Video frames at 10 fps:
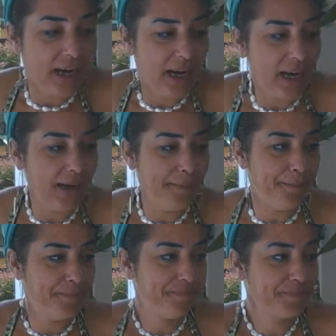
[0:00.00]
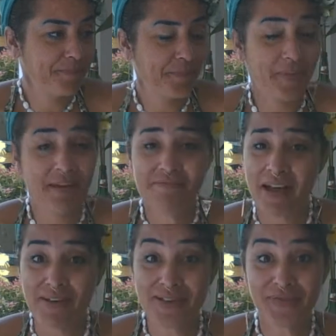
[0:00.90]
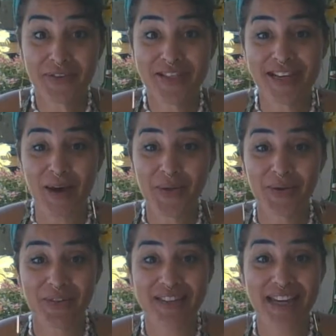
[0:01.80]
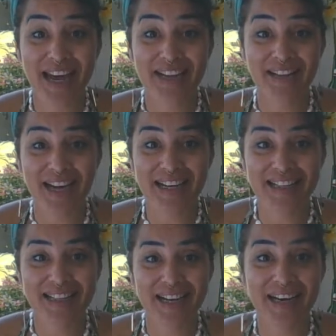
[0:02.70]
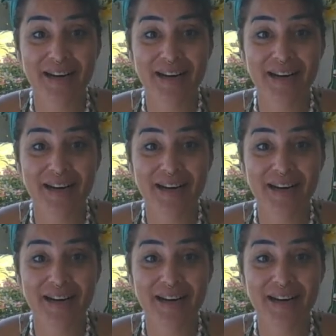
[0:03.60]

that was first download of the day, you guys.